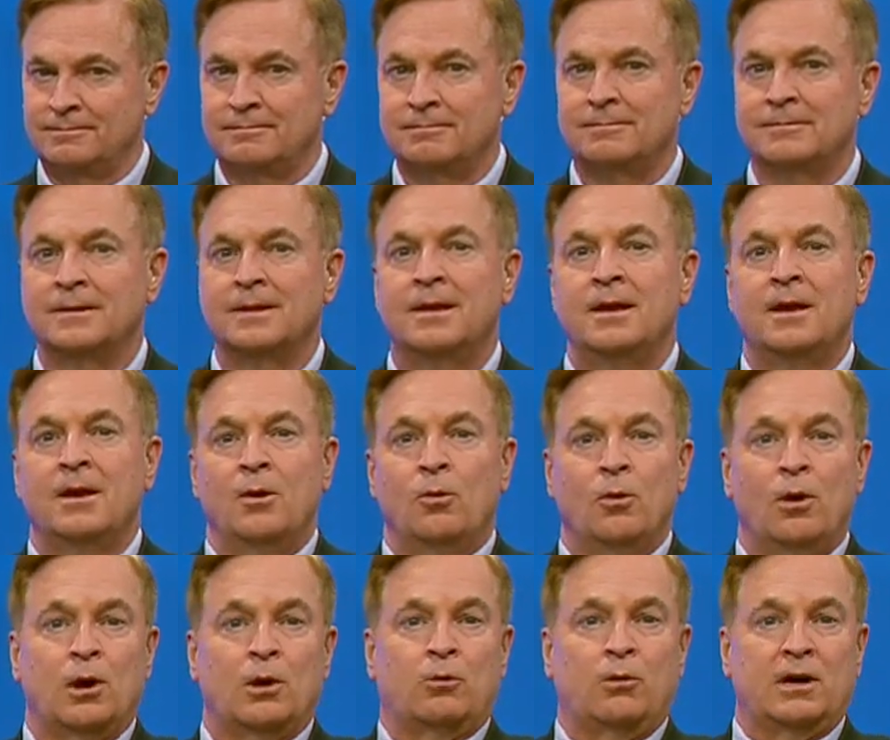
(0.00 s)
Craig?
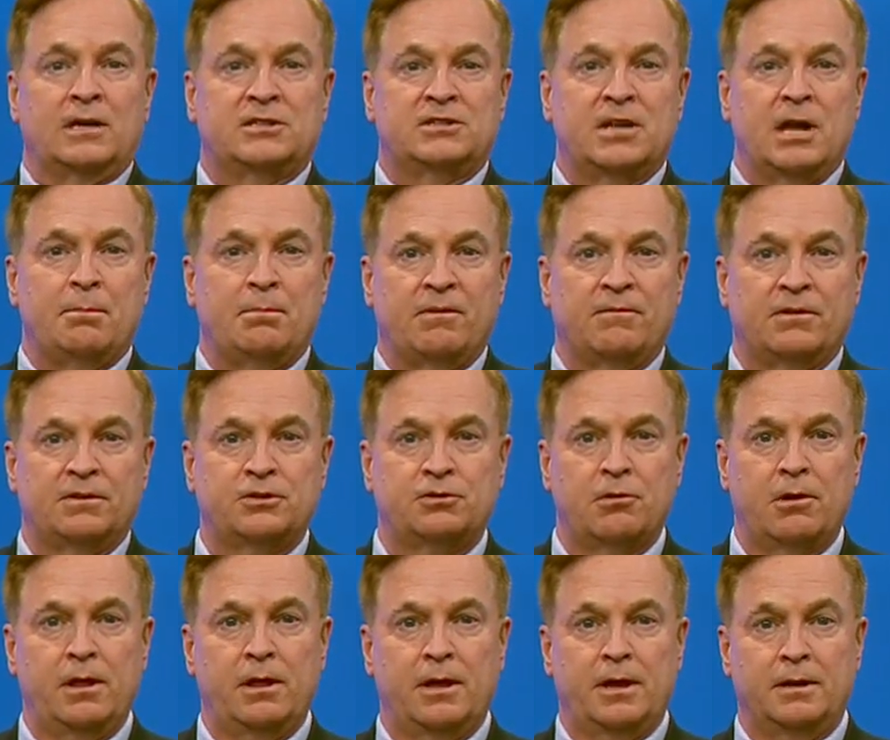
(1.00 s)
Well, Quickstep of
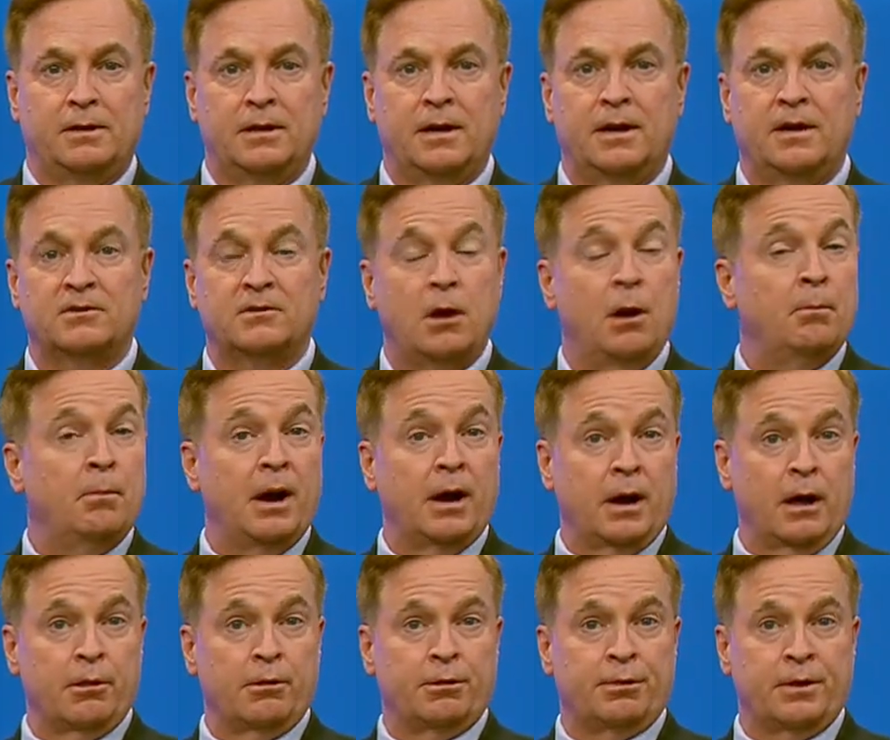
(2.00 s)
Australia does,
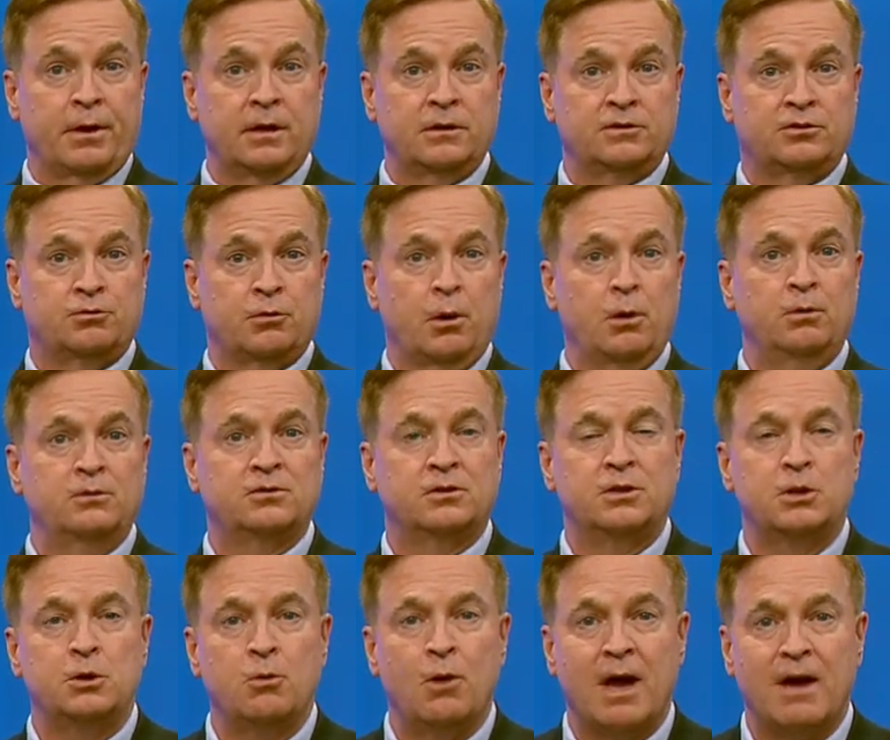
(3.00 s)
among other things, drones
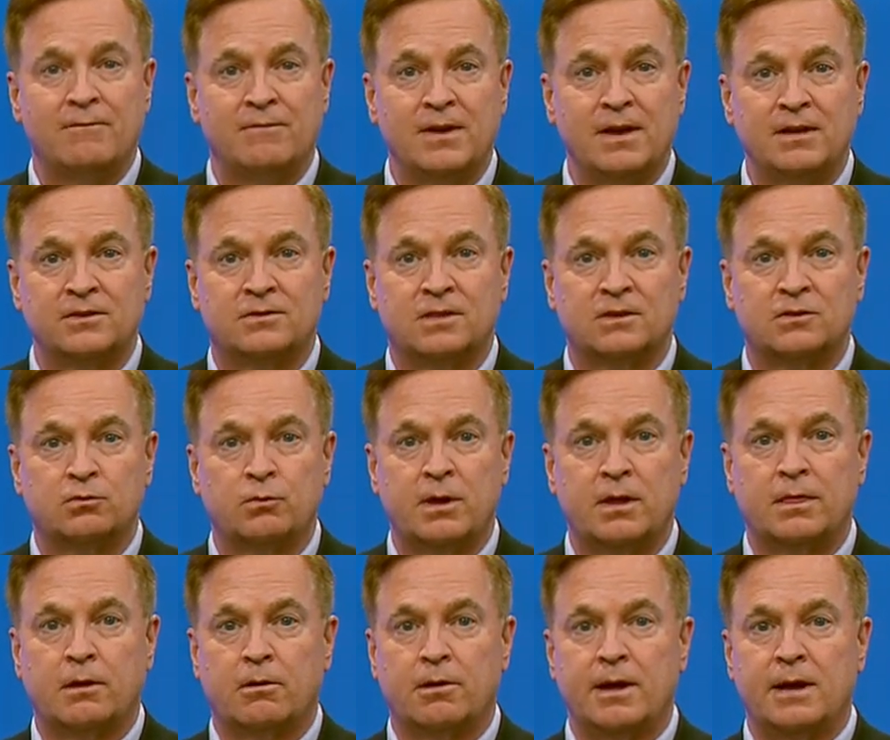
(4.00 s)
and UAVs. This
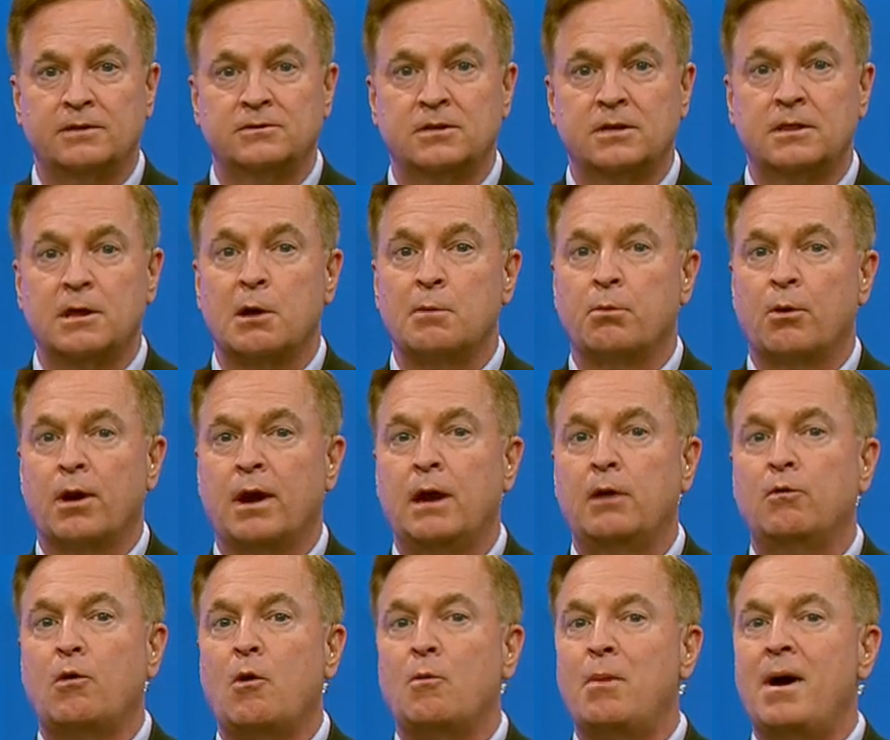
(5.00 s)
week they're announcing they're
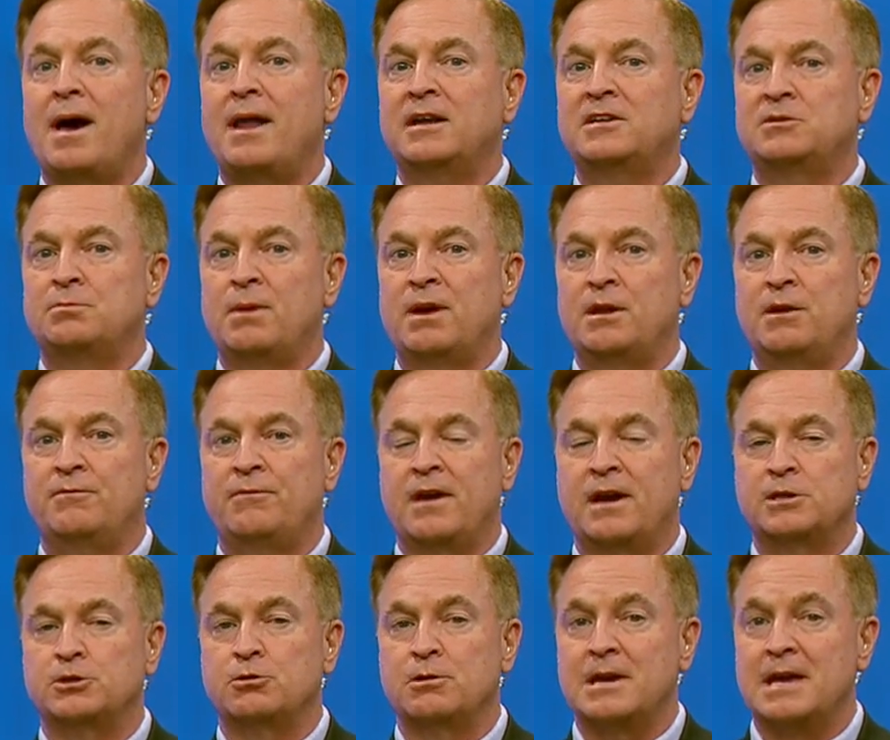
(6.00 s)
bringing robotics
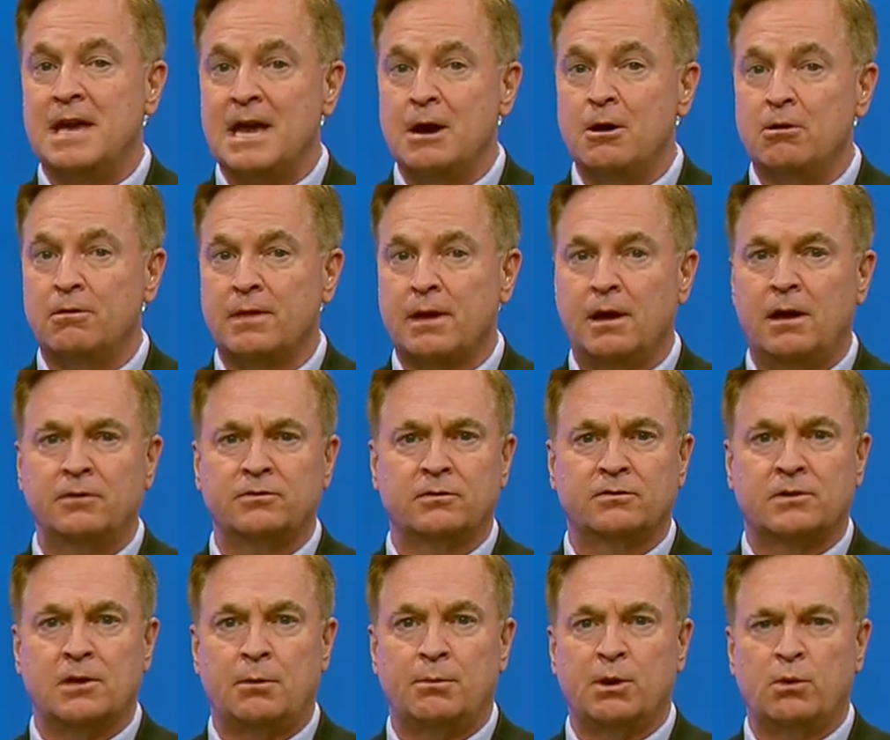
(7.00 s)
manufacturing here. They
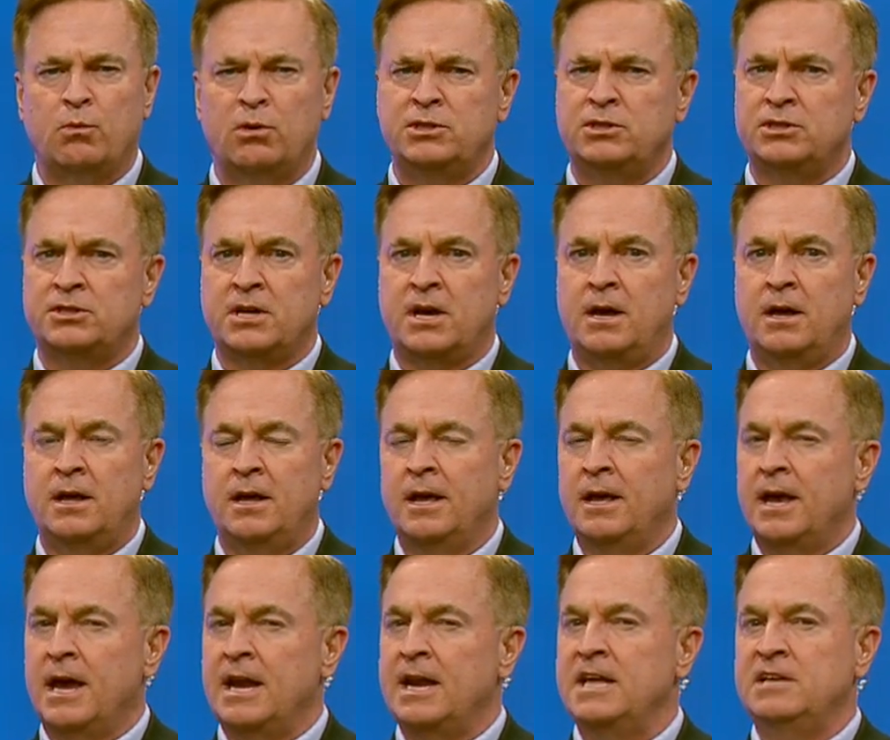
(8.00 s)
also tell me Wichita,
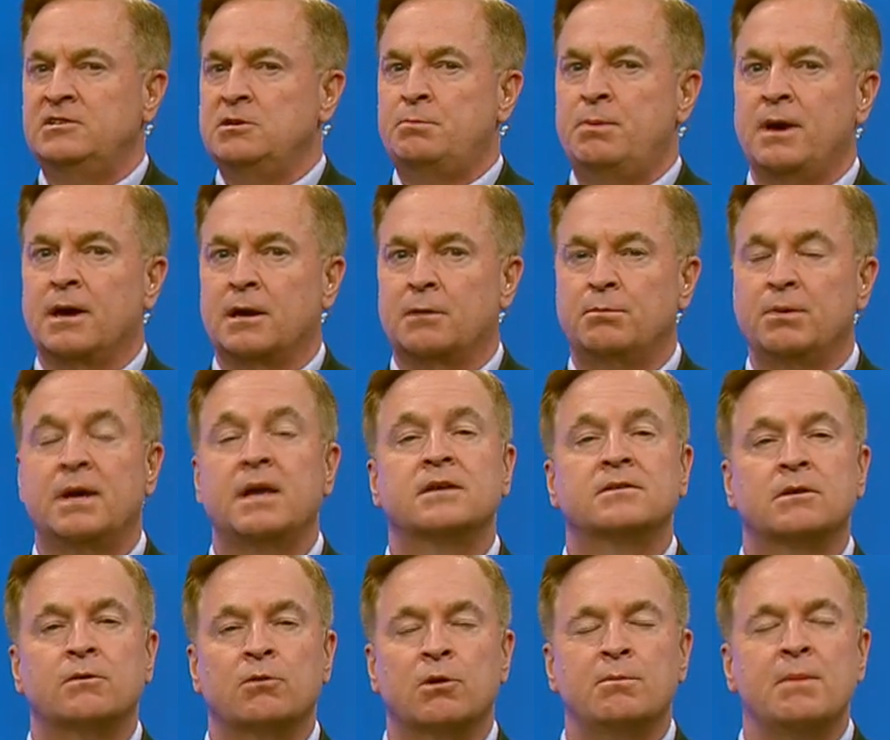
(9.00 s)
an easy pick
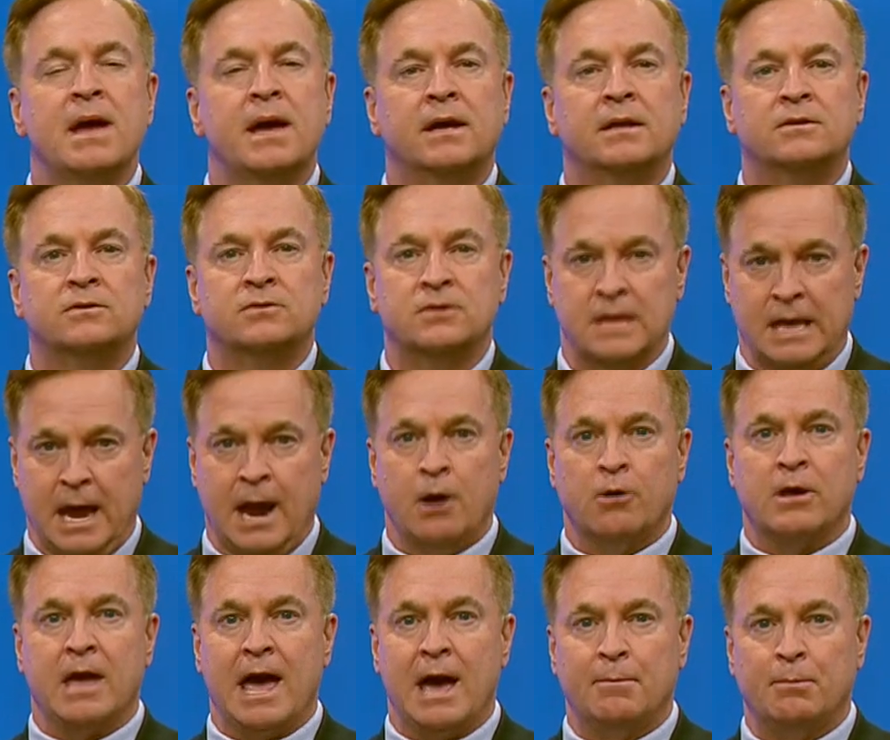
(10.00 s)
because it remains the
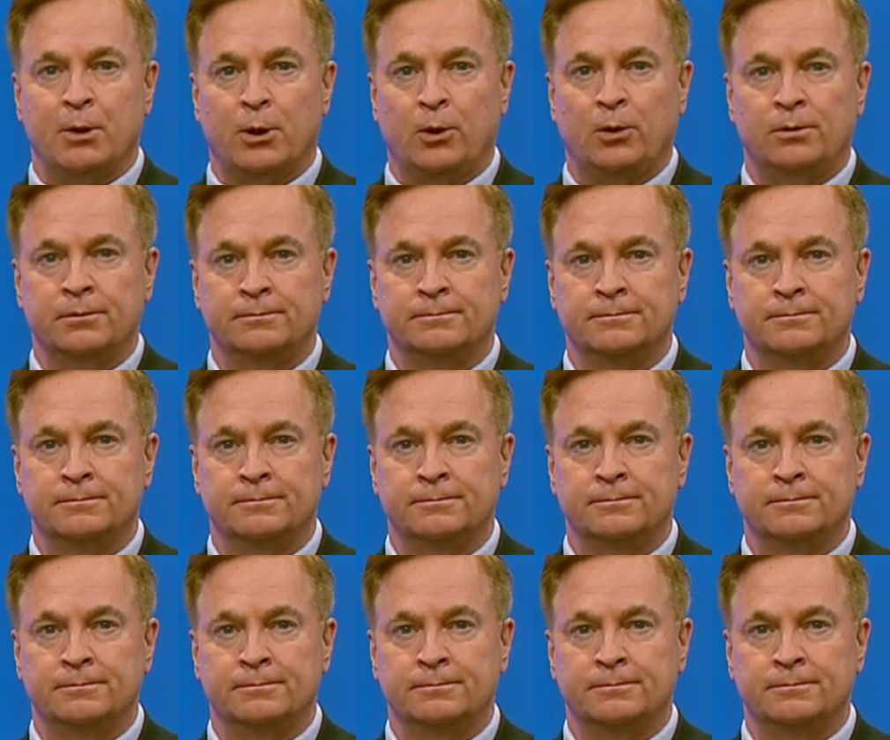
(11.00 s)
air capital.